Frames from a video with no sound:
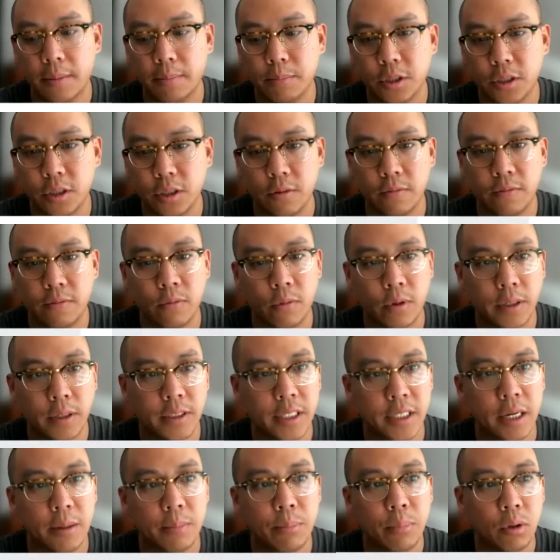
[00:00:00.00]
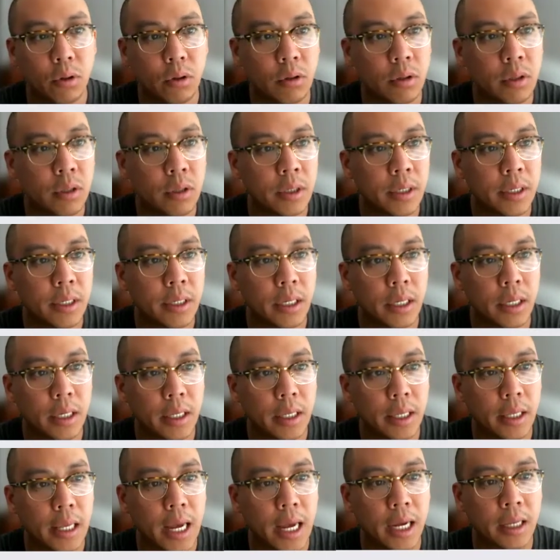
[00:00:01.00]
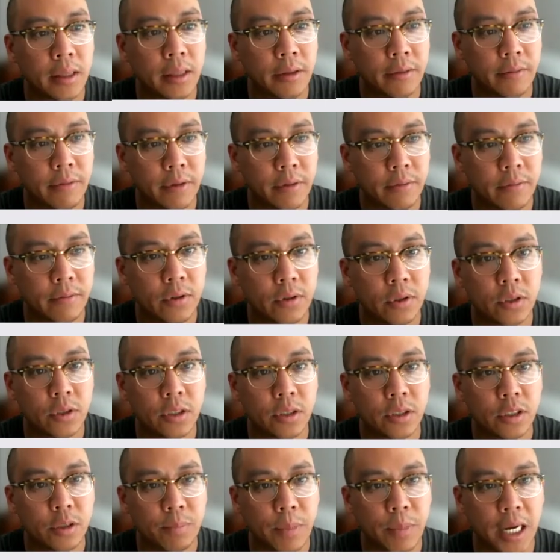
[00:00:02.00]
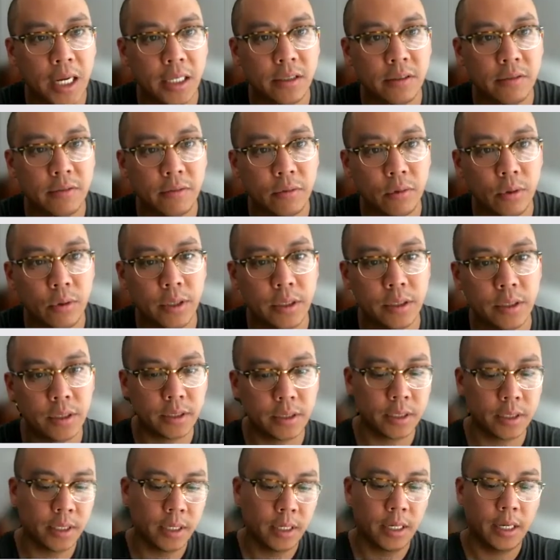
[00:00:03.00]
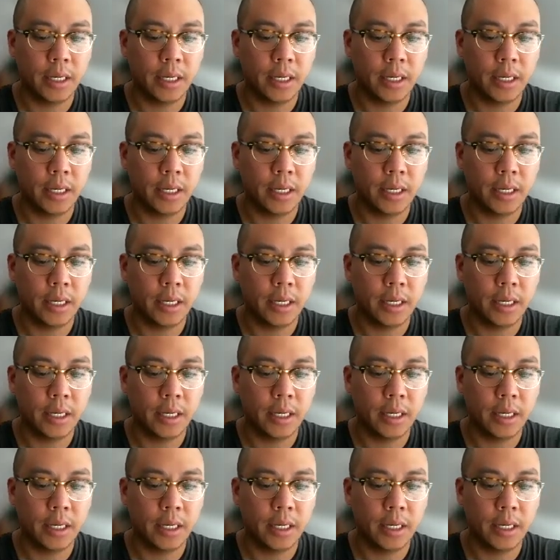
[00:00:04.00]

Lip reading: So for example, active versus passive voice.